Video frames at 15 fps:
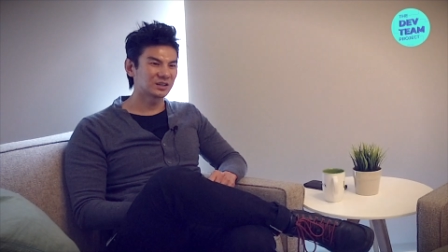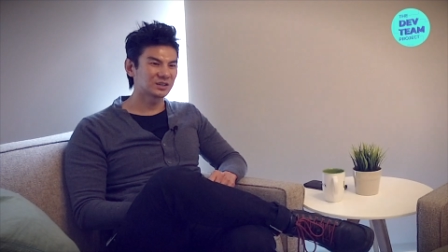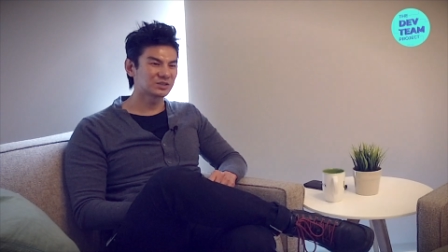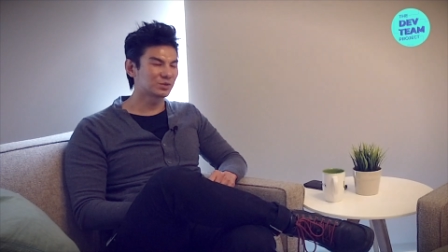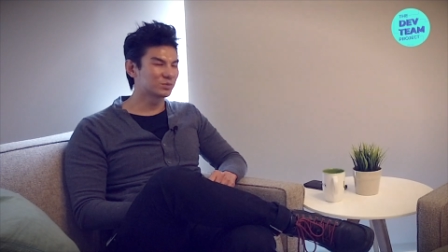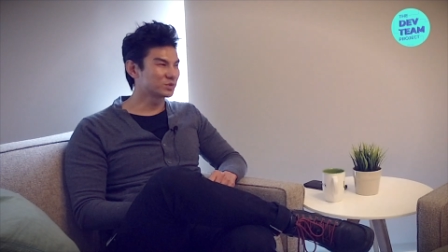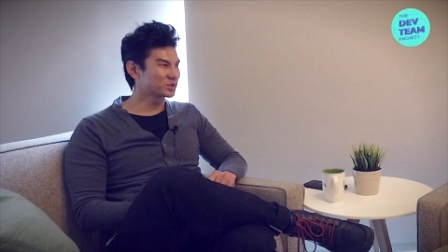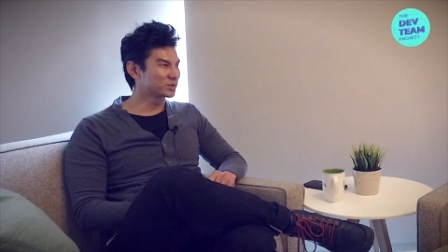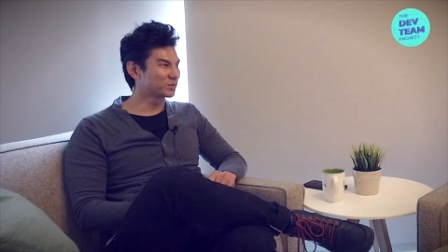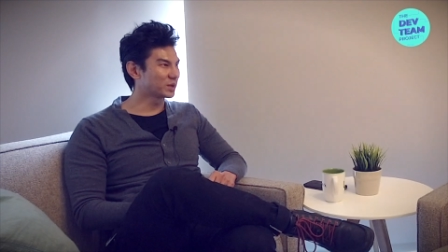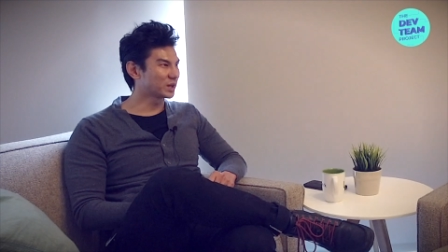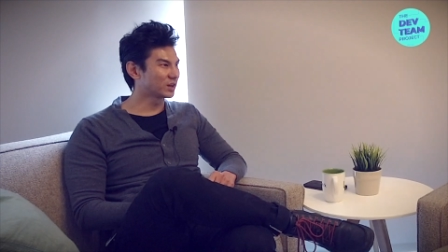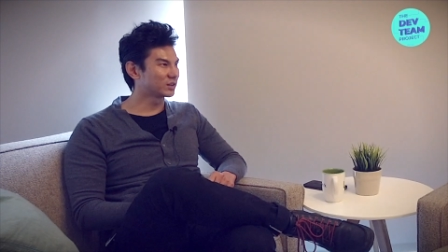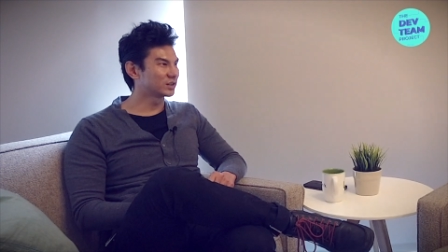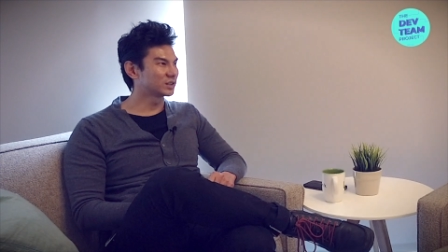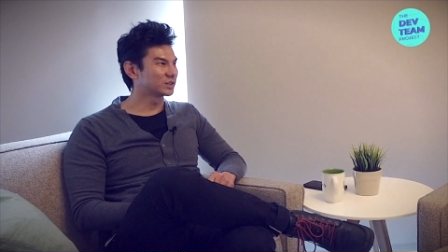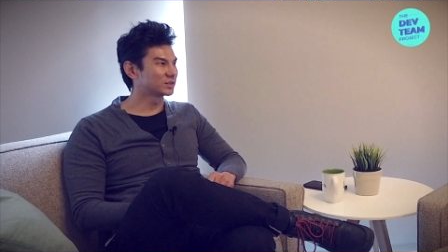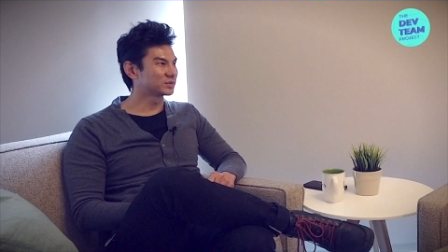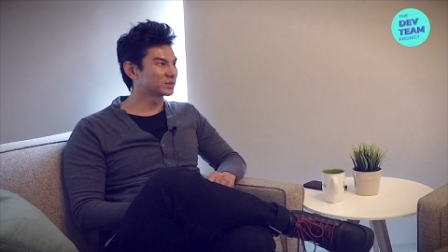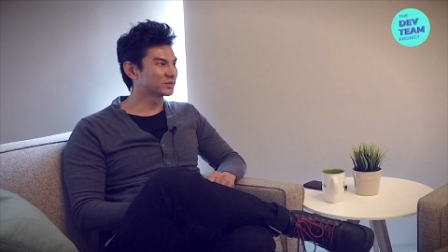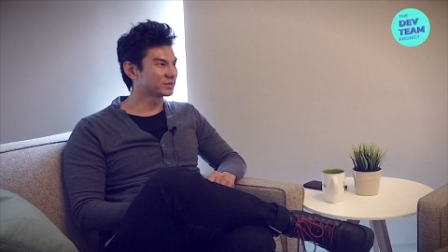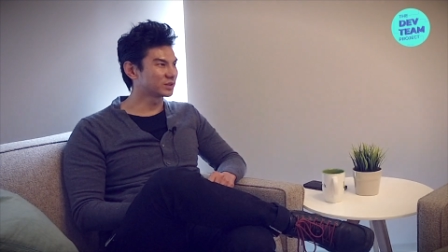it's almost
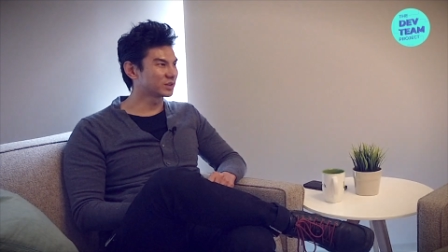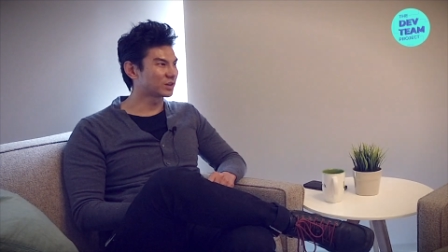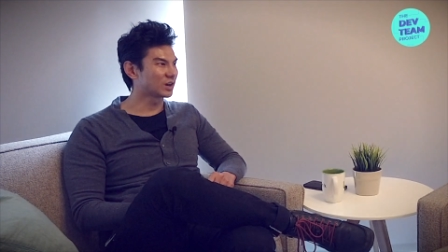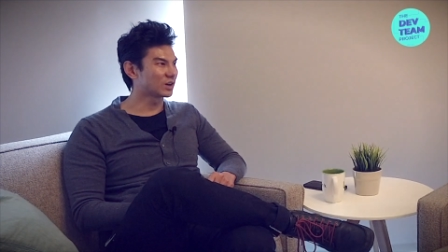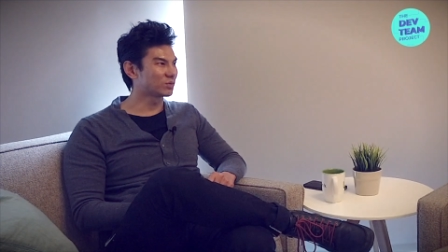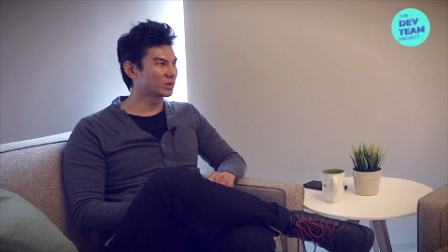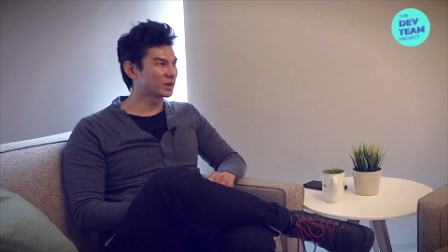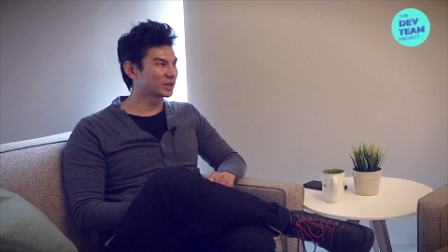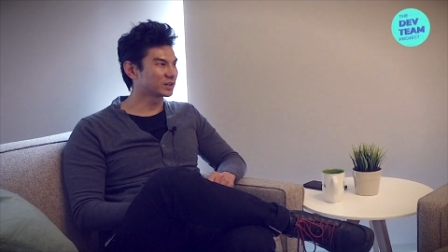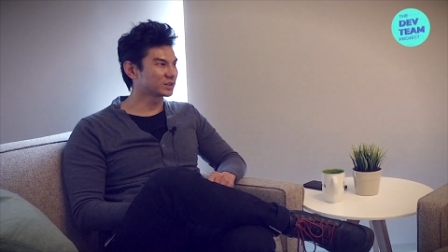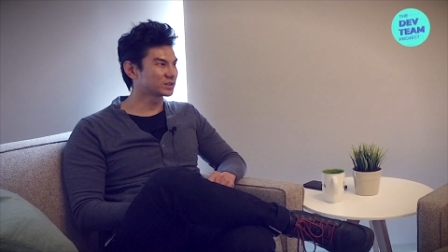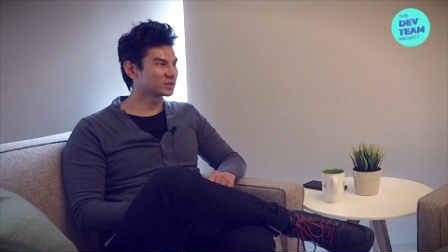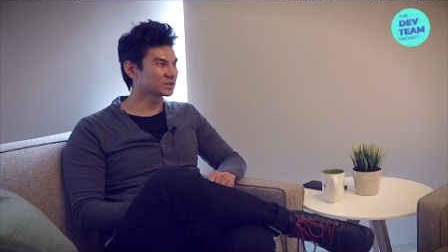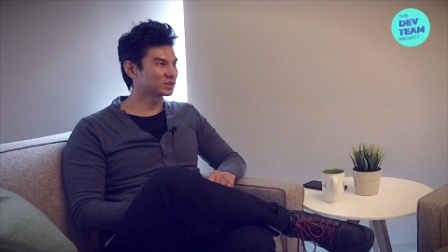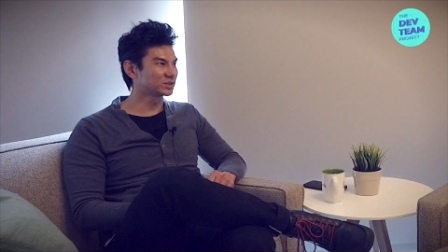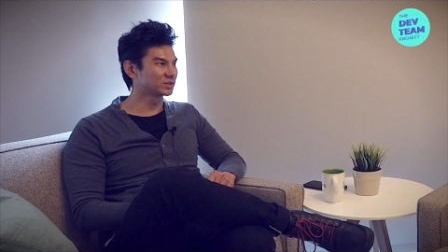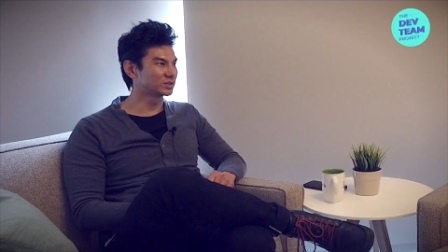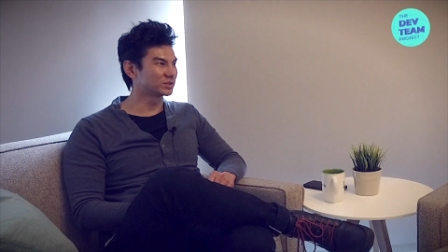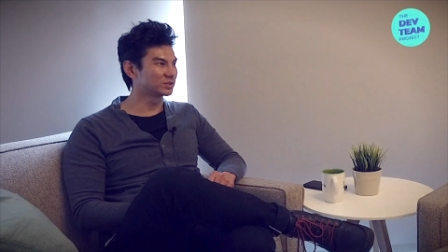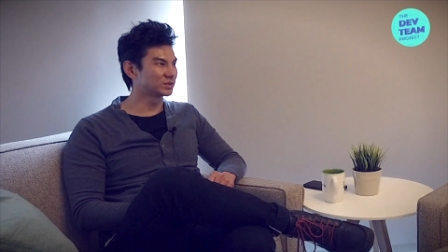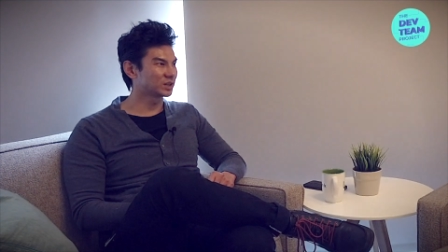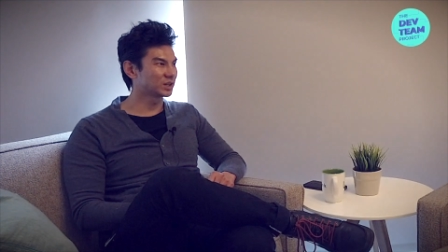imperative to figure out ways
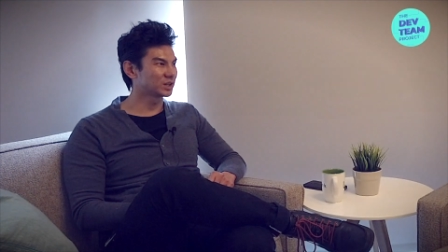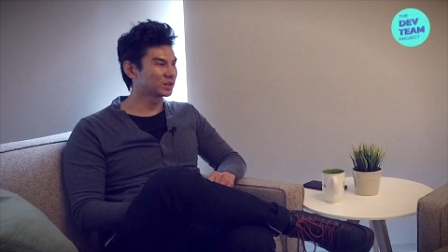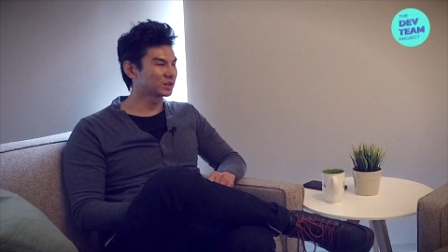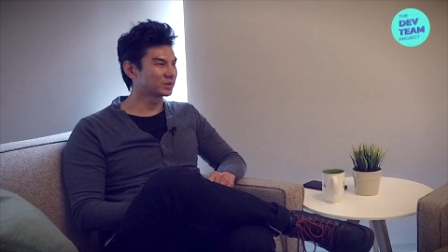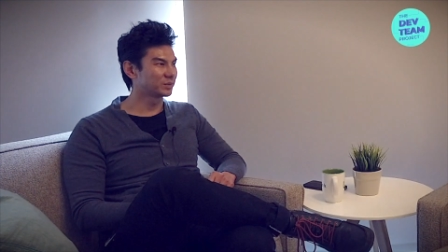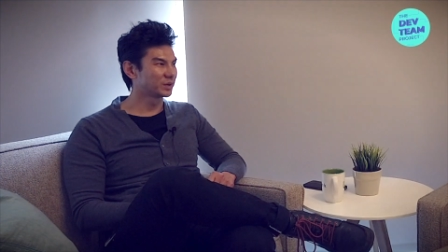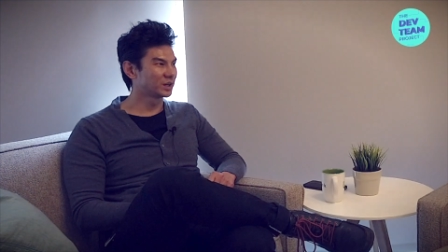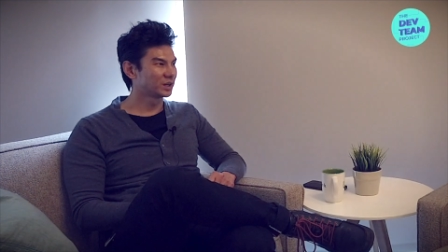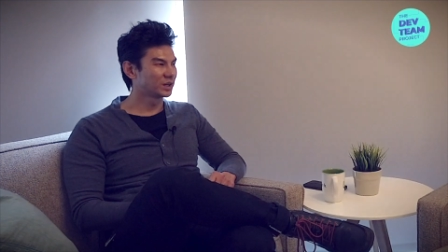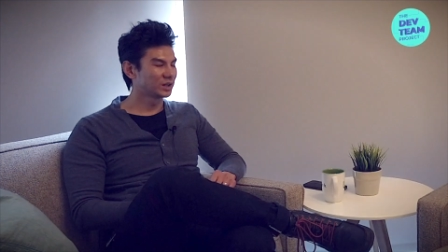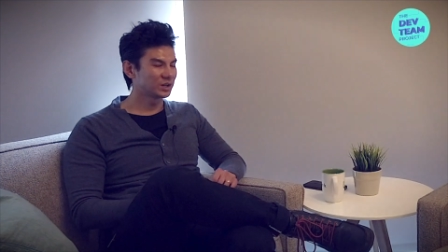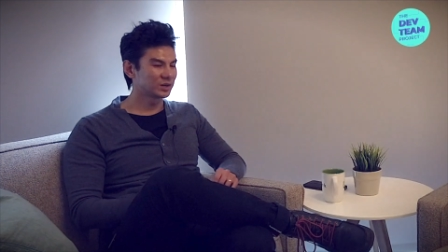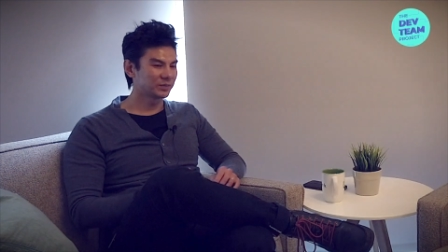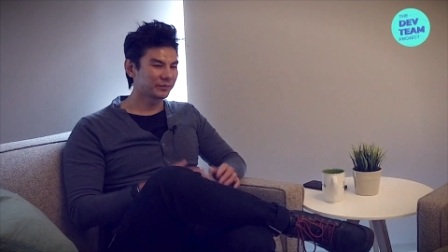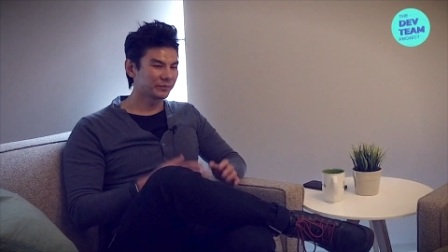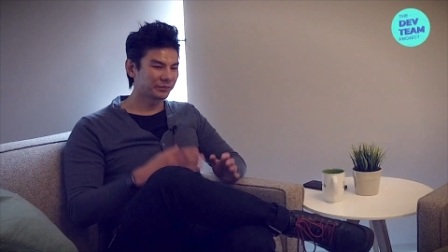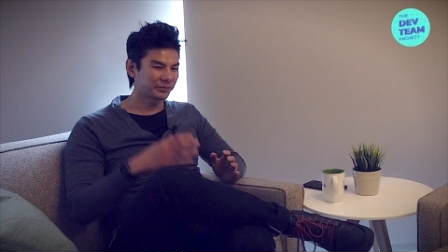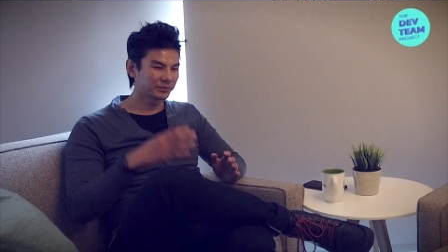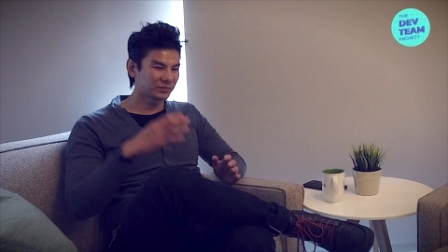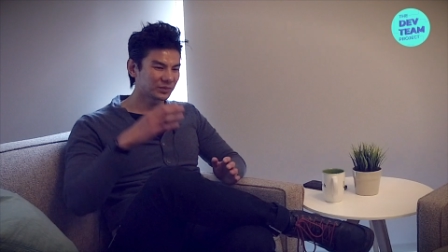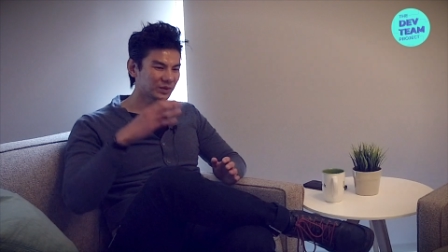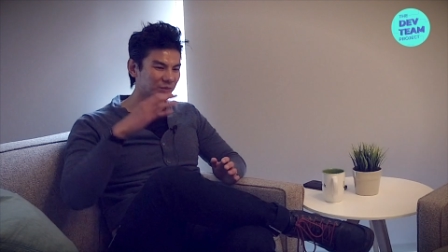to
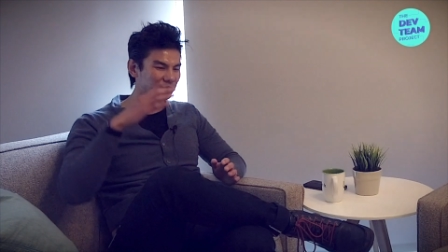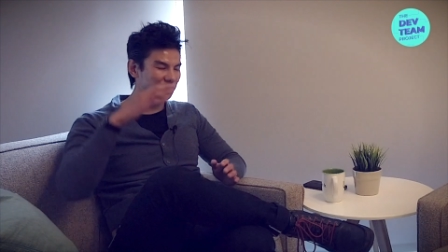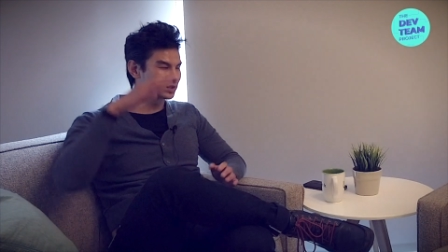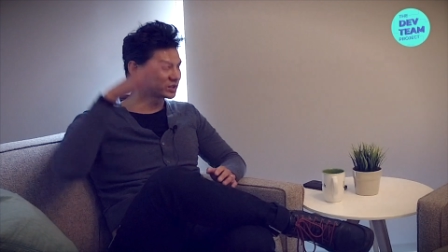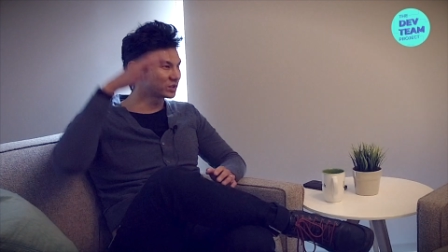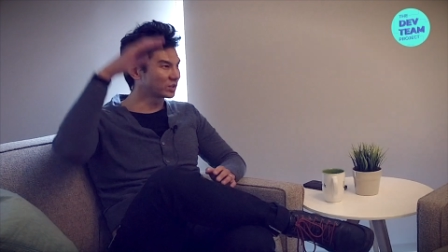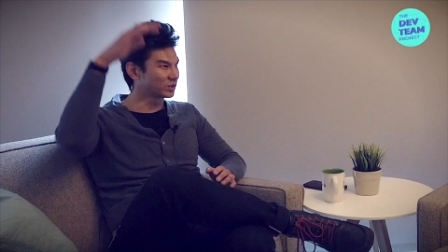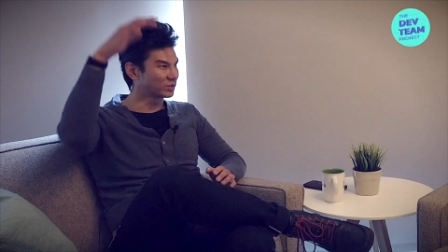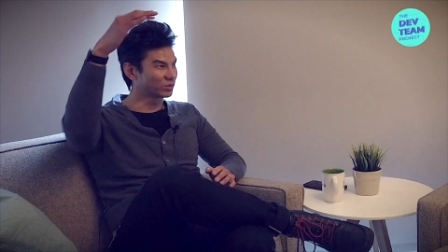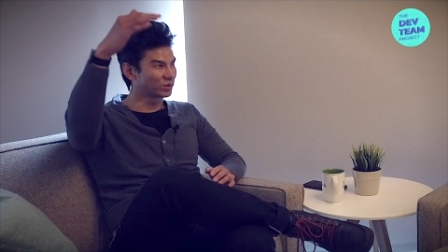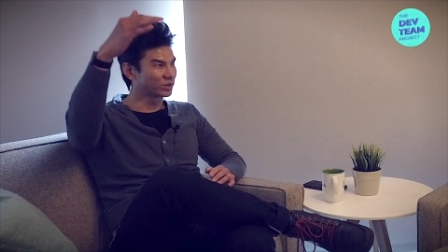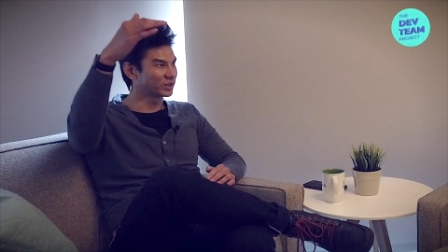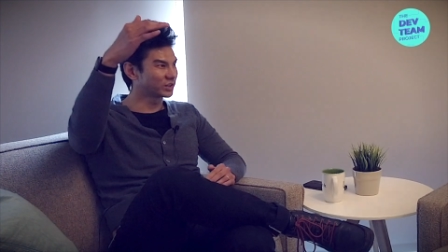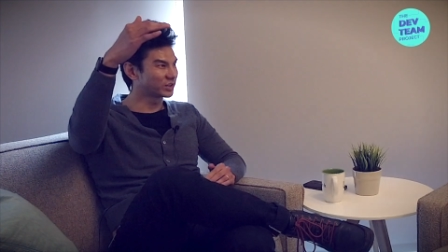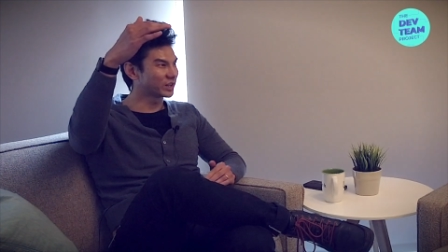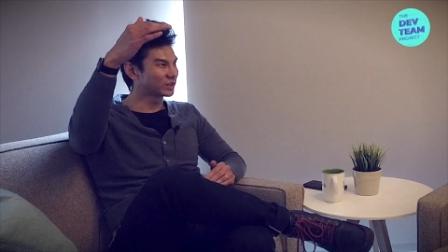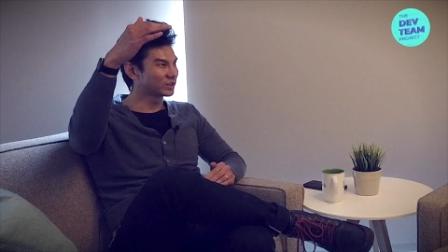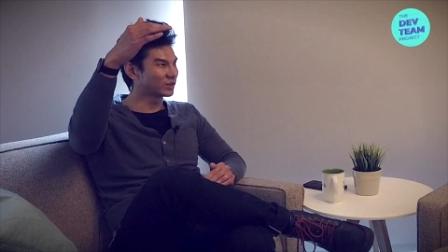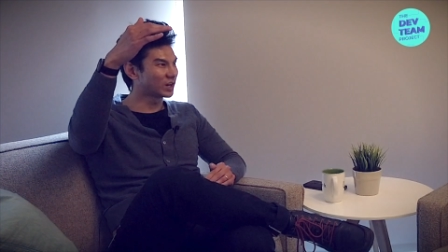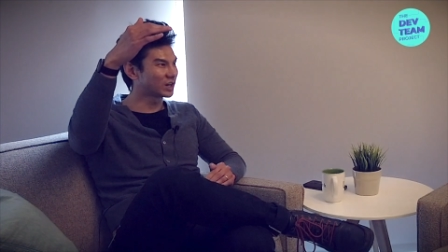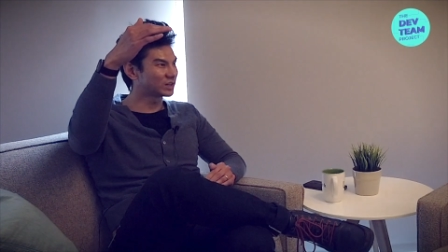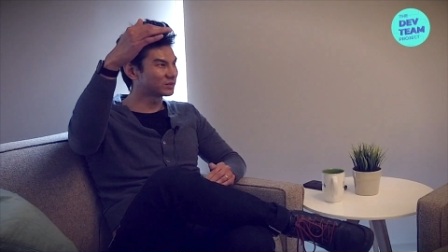bridge the authority that
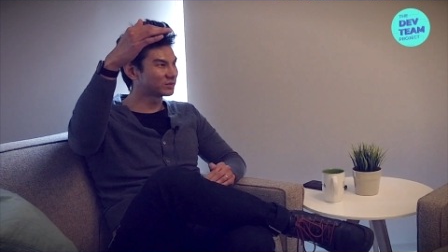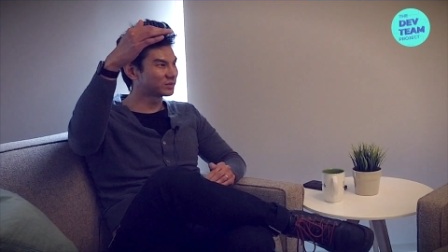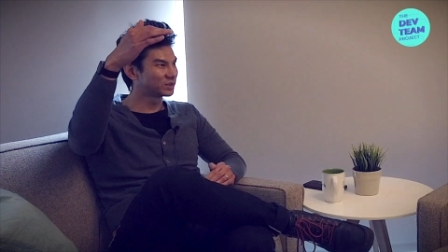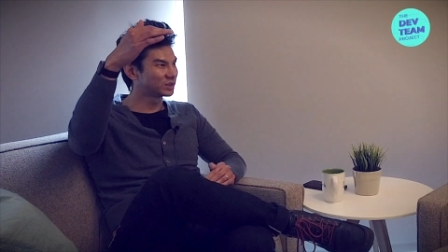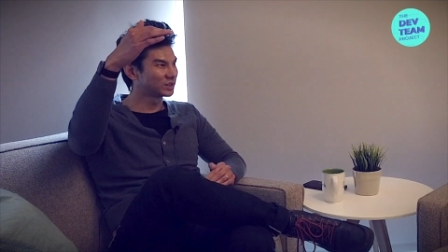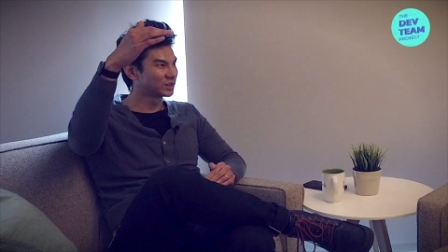you have